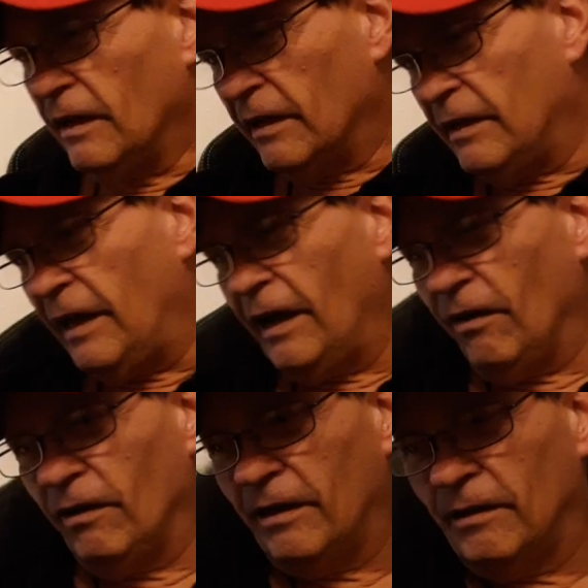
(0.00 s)

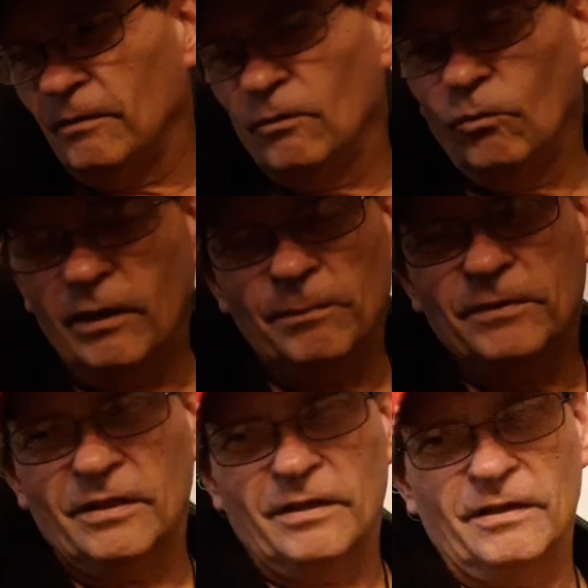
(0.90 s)
Now, went up
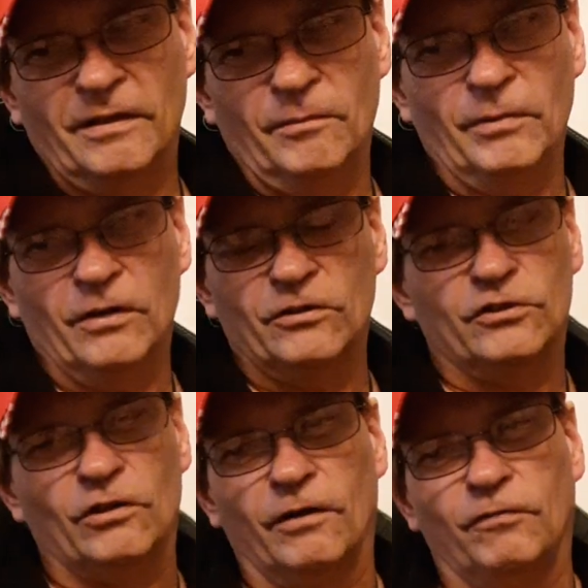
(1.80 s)
to
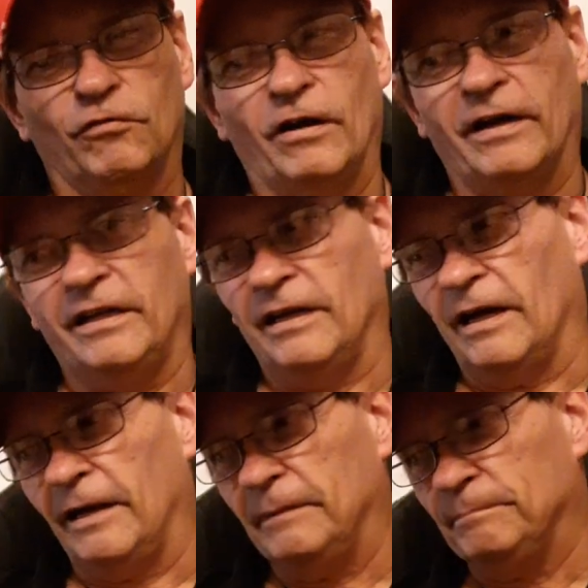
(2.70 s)
Ameristar Friday
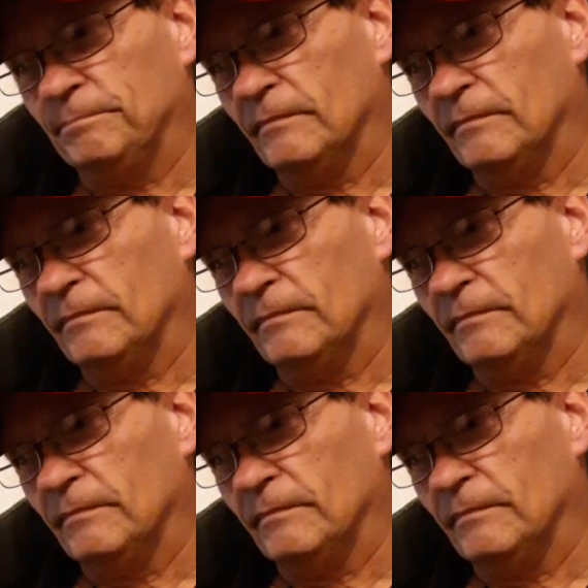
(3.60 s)
night